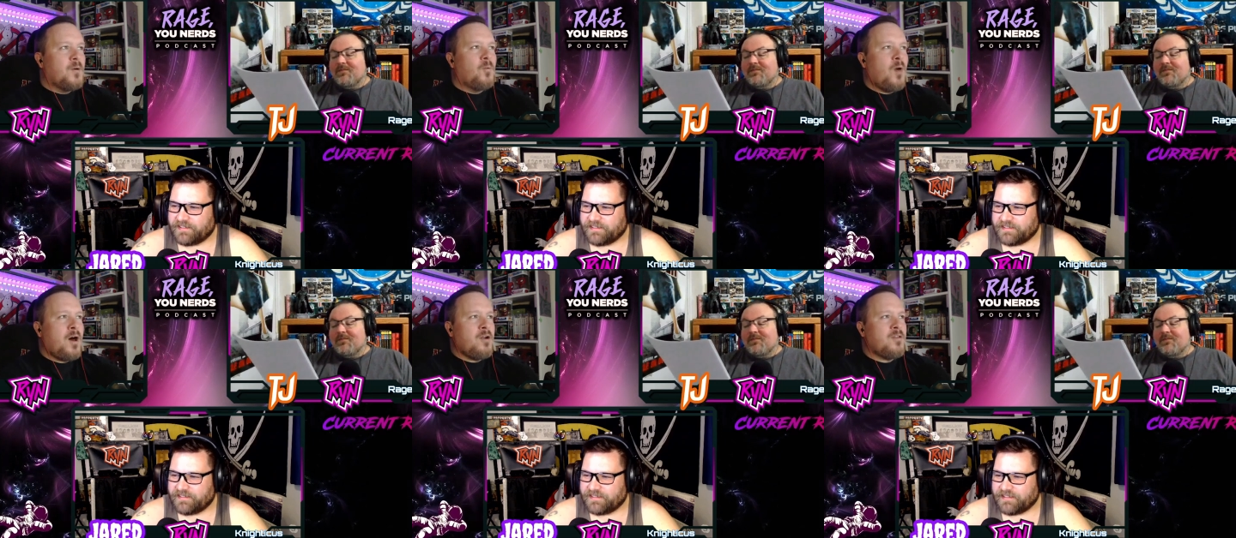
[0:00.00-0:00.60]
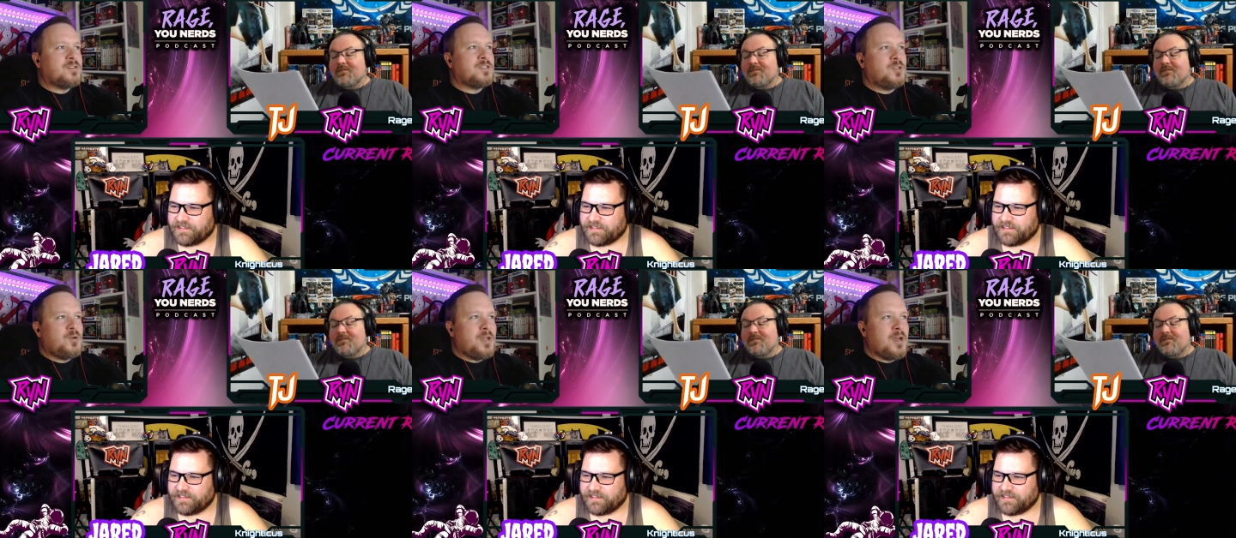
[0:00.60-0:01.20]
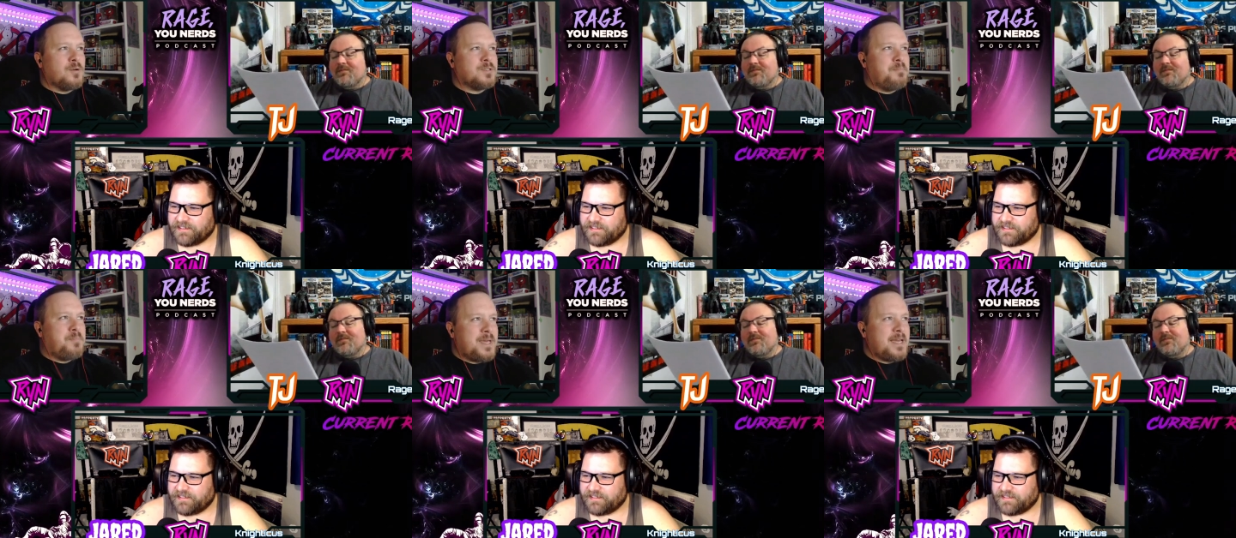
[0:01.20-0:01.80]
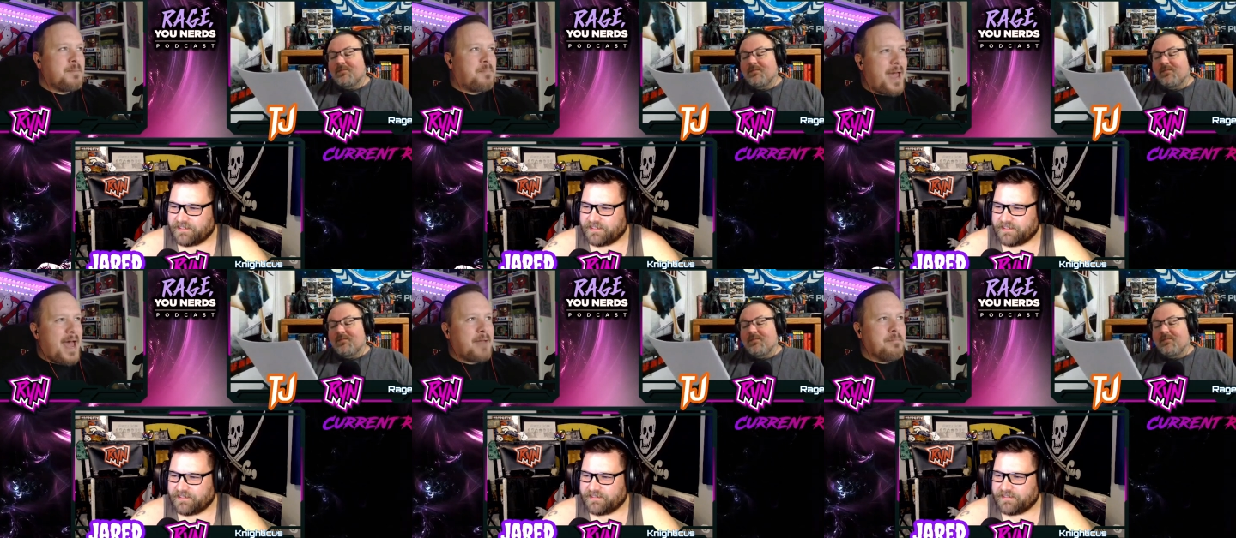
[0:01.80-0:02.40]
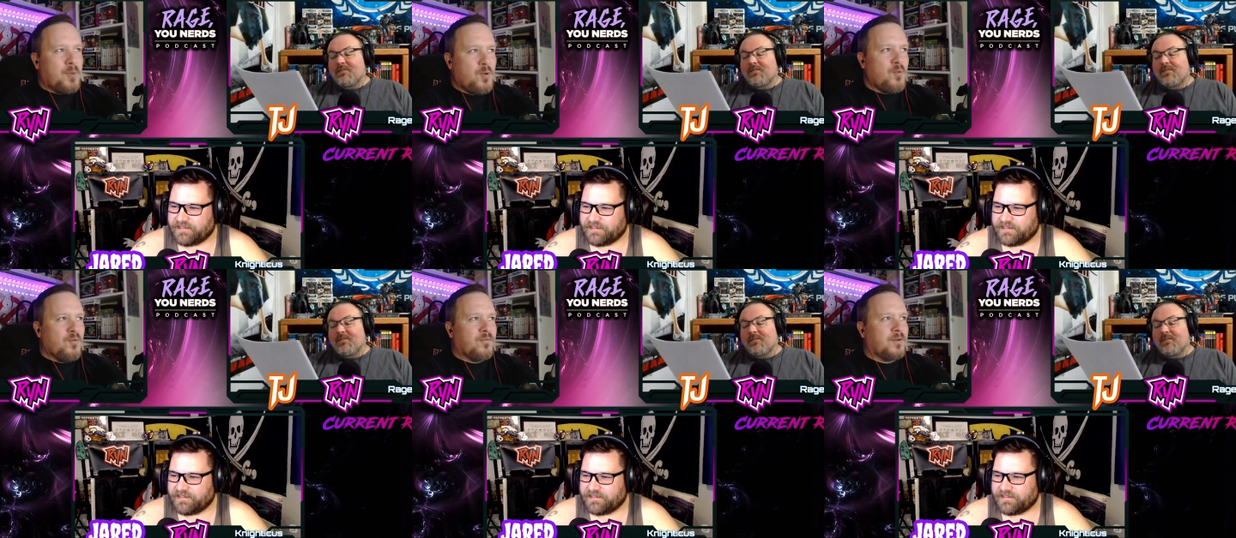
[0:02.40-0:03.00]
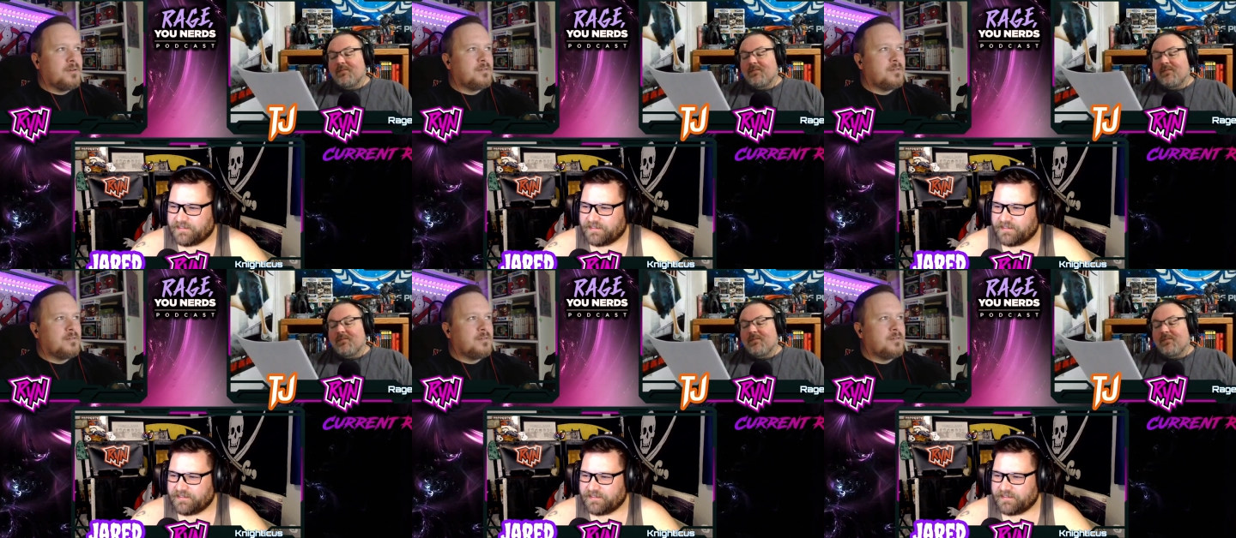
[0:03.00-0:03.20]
Speaker 1: What are the studio's big bad move?